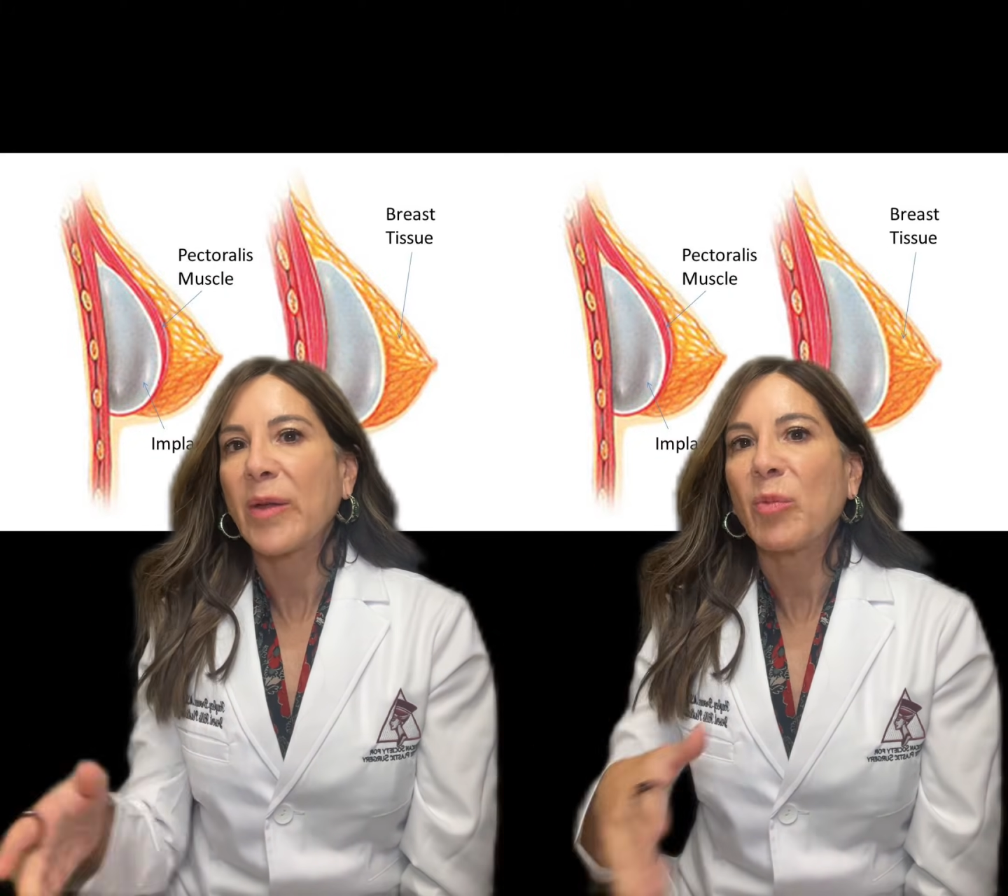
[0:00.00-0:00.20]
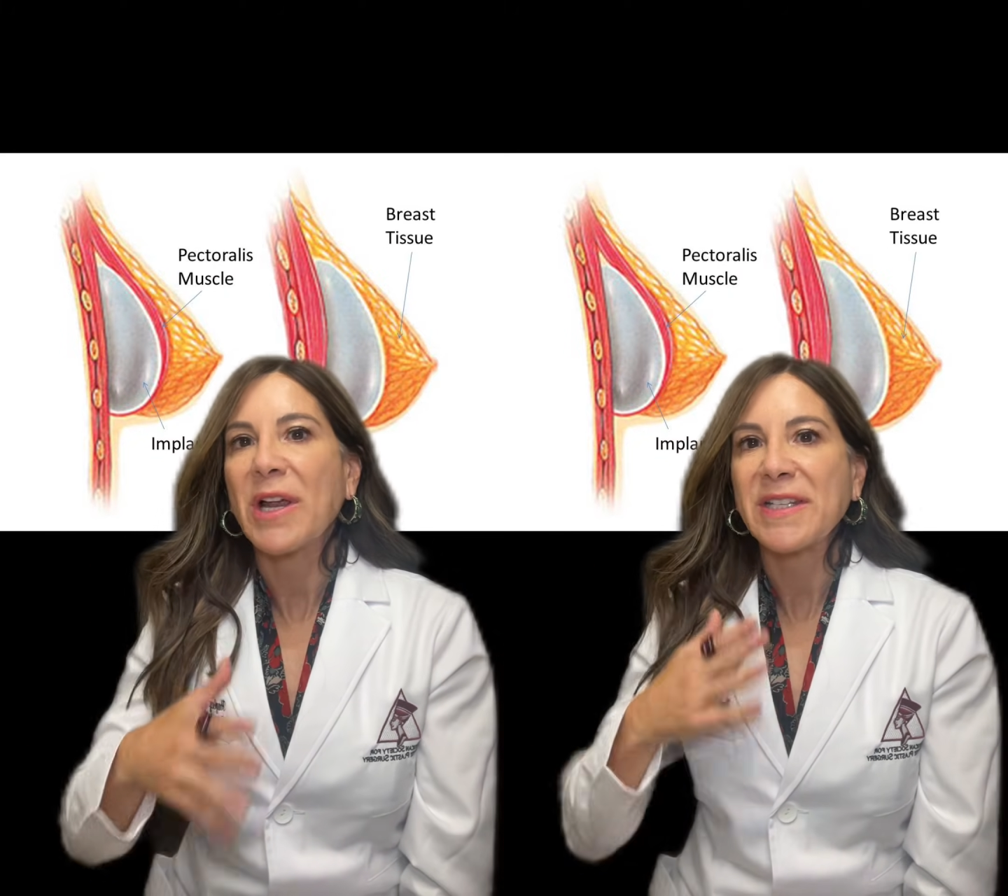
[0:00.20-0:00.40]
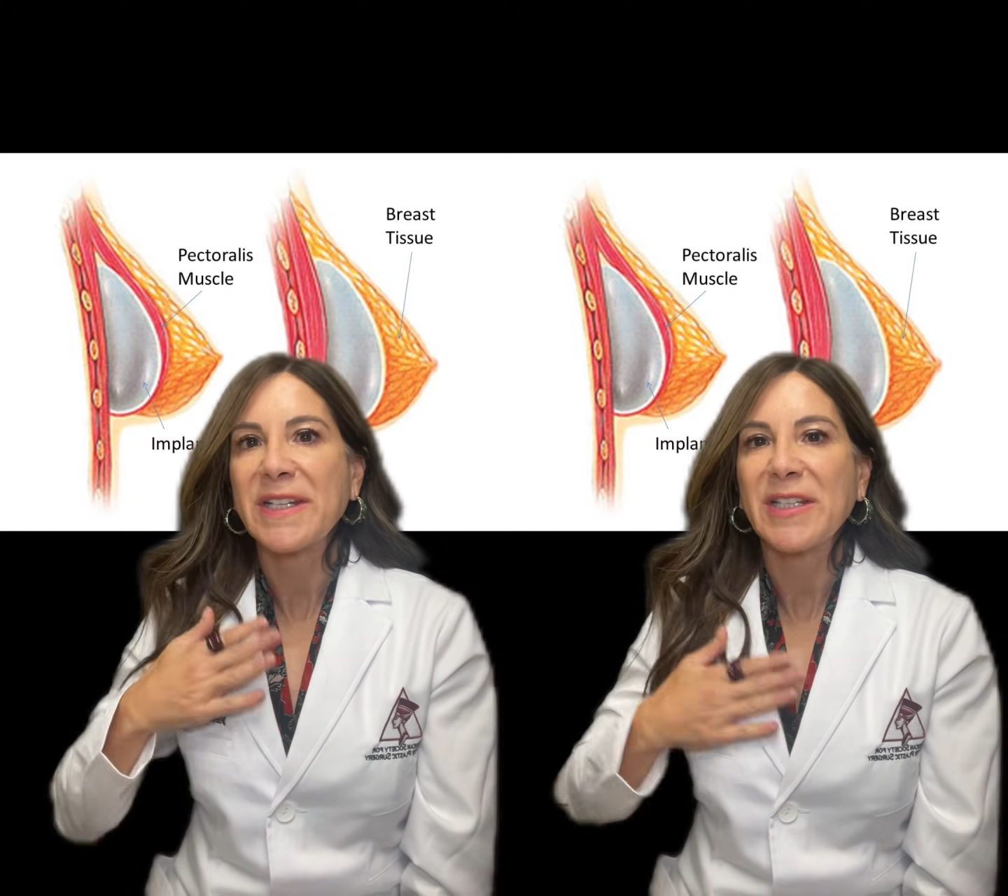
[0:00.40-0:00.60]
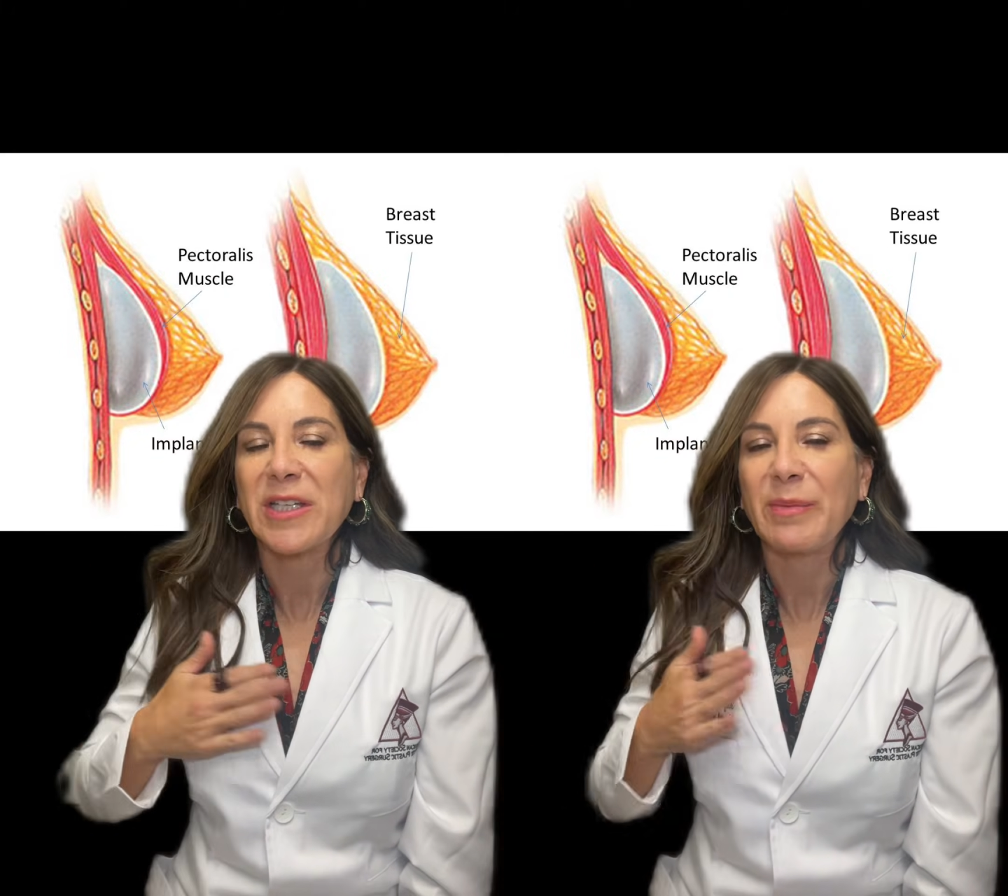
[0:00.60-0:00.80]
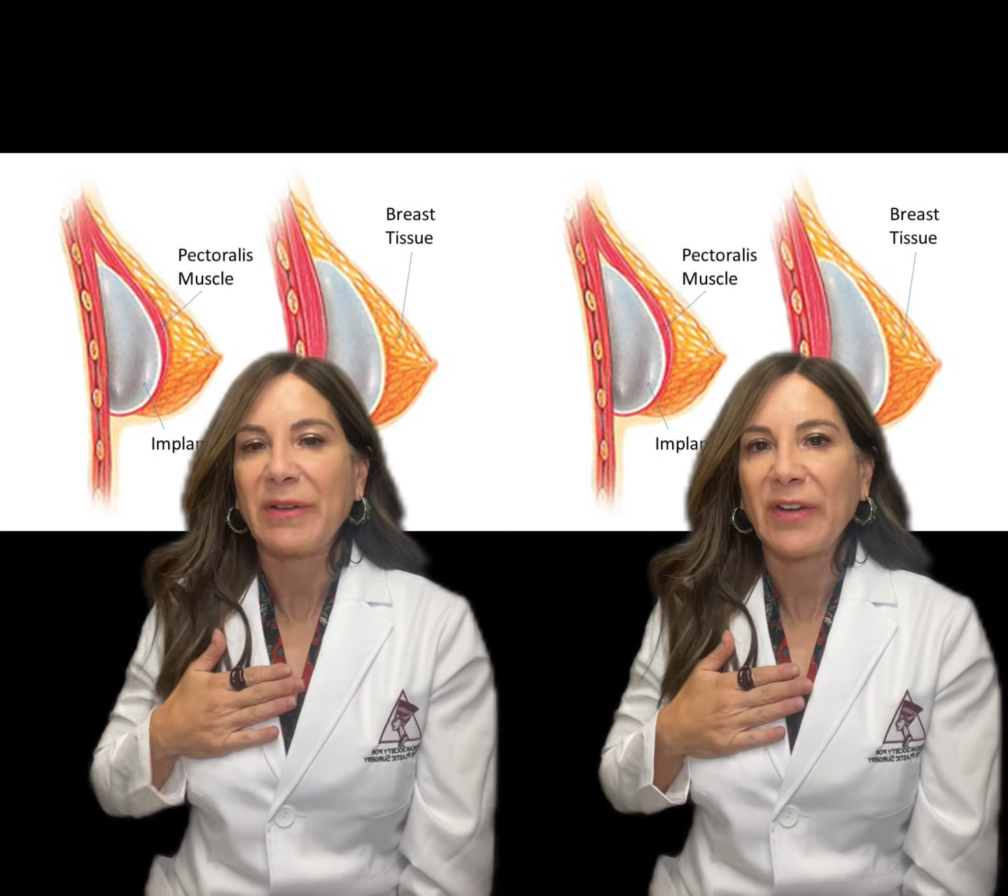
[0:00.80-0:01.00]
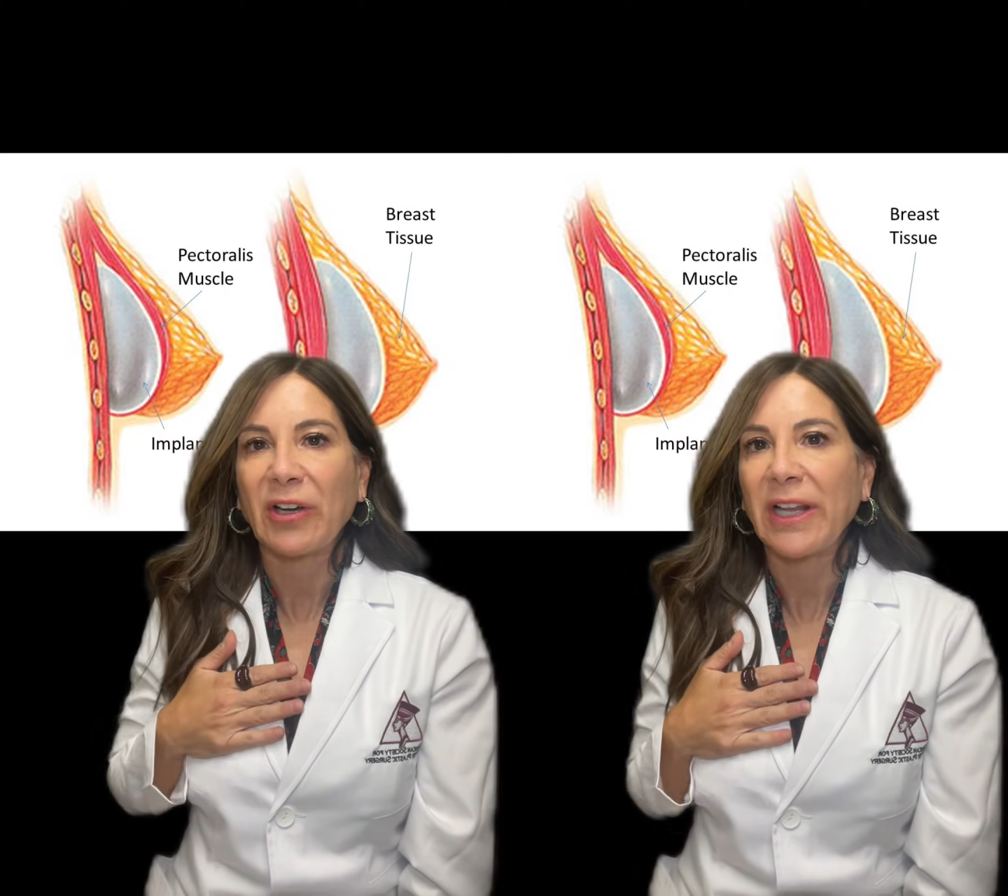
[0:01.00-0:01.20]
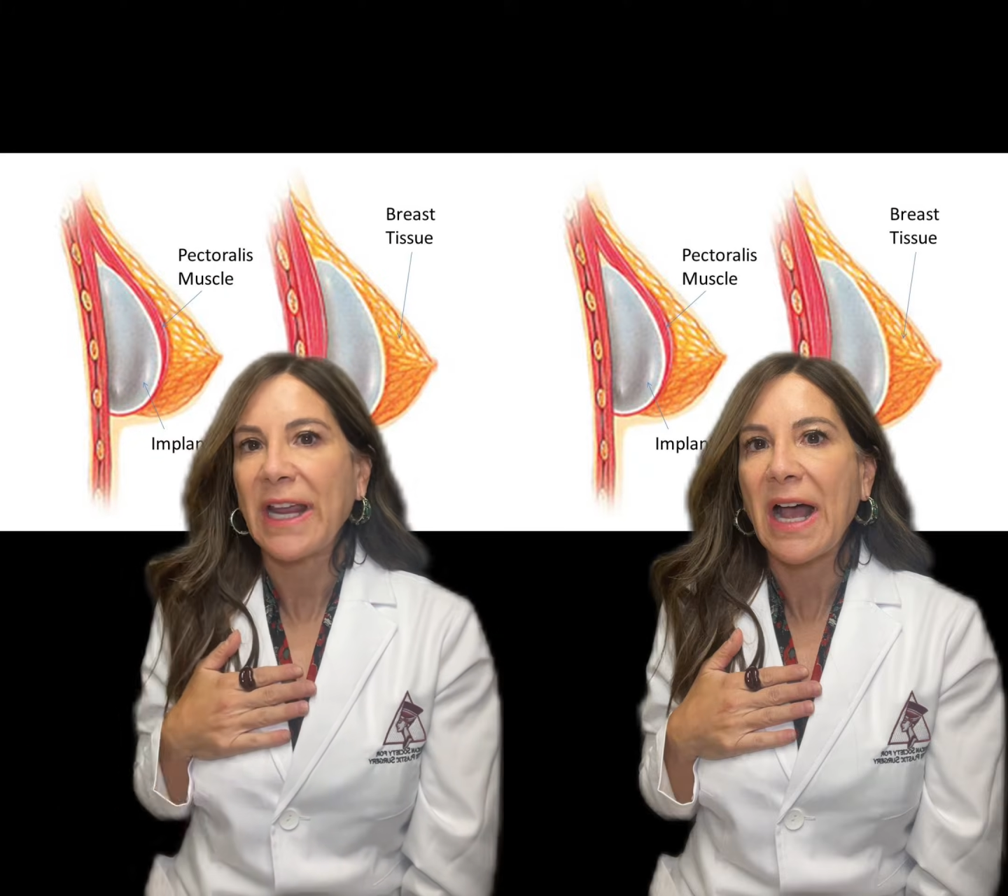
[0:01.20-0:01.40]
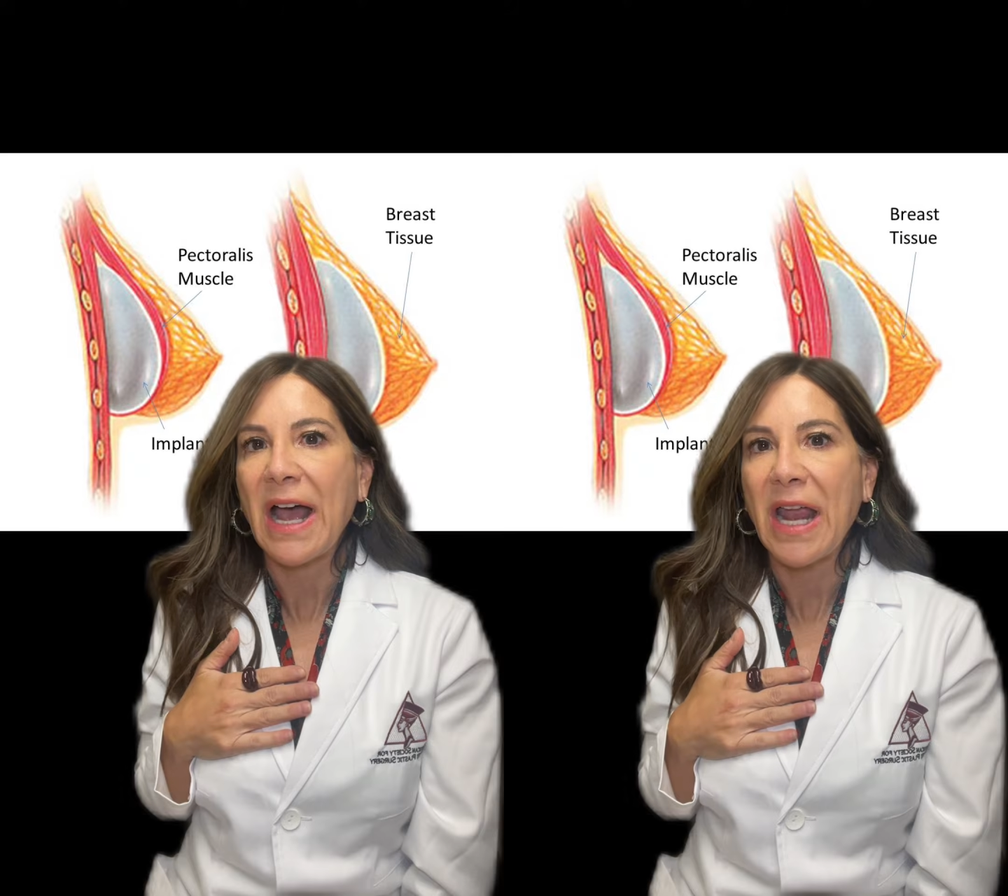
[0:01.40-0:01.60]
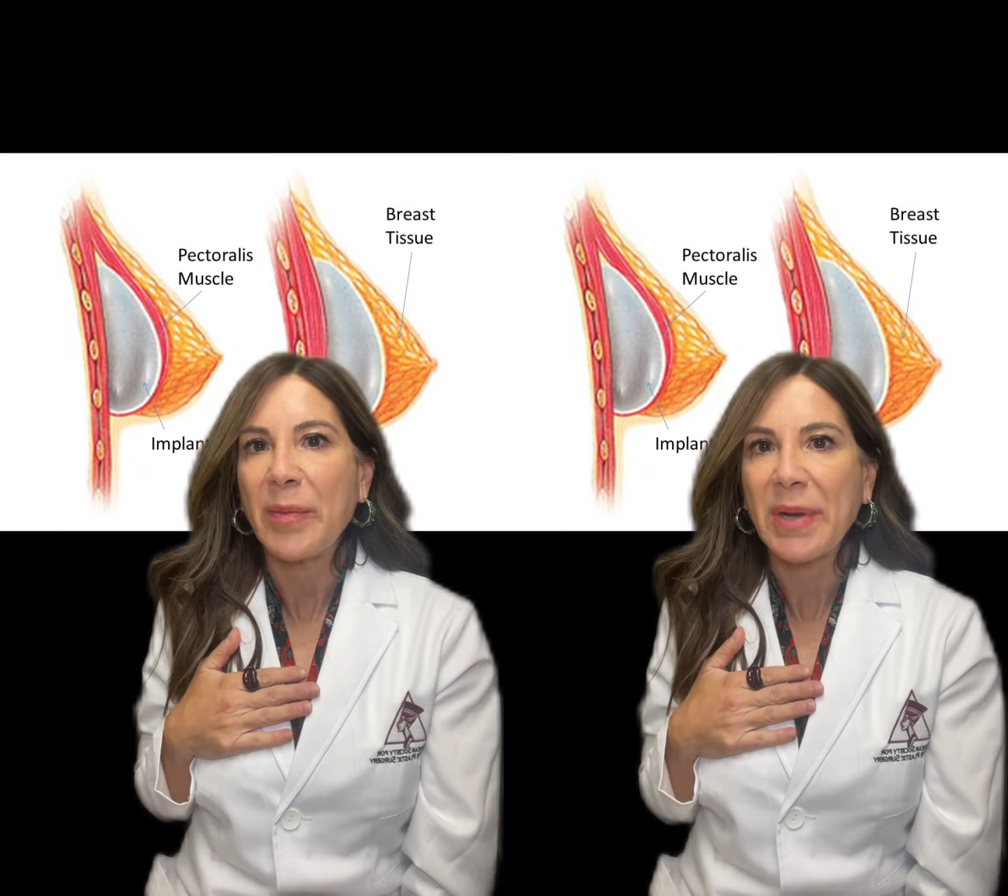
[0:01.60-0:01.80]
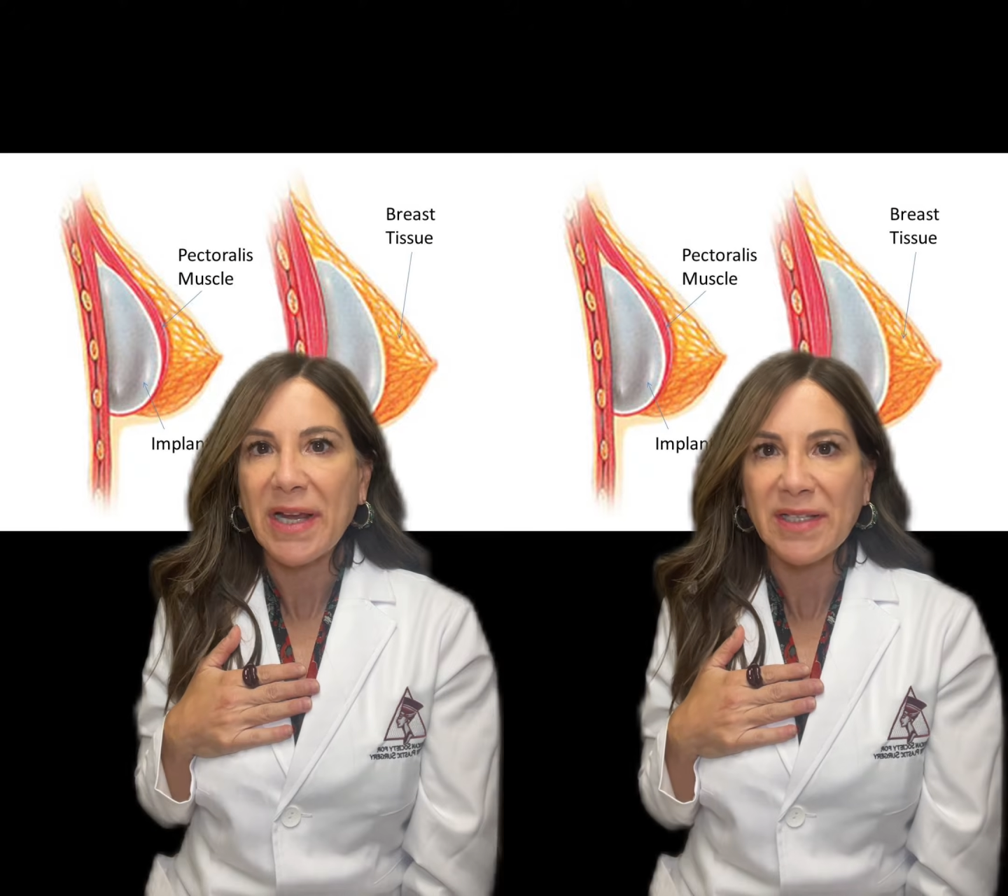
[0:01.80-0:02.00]
the breast needs to be fairly high
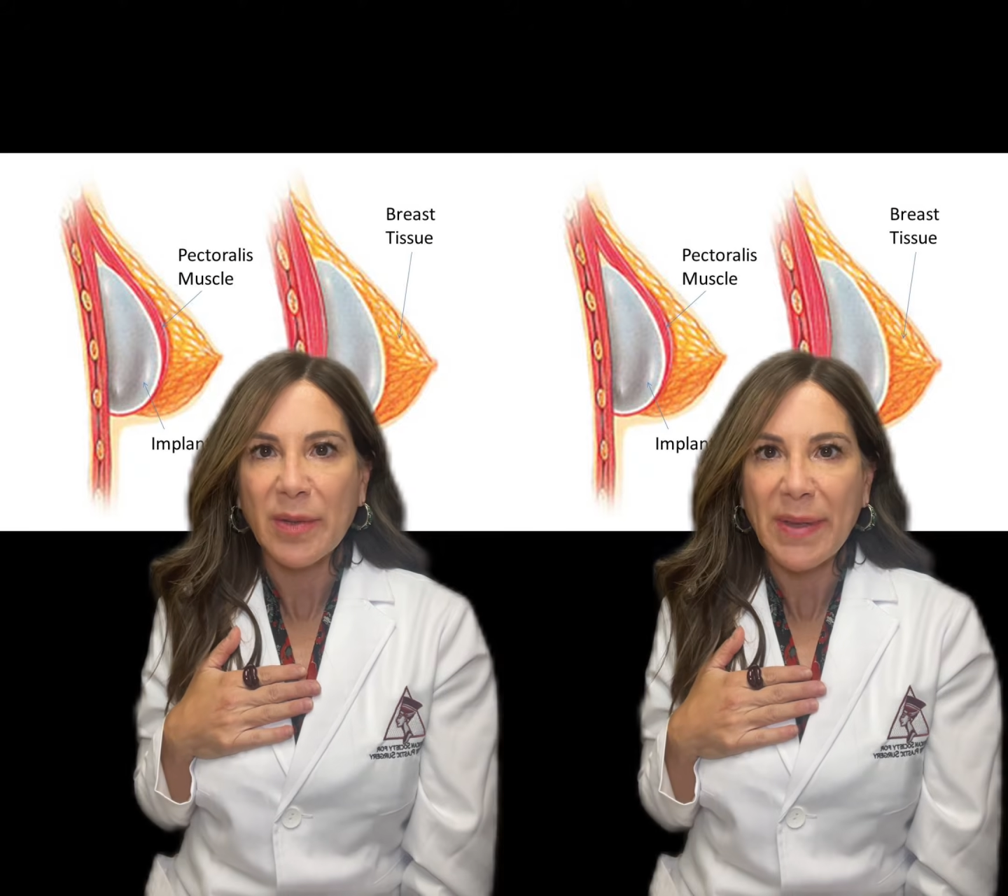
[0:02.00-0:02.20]
because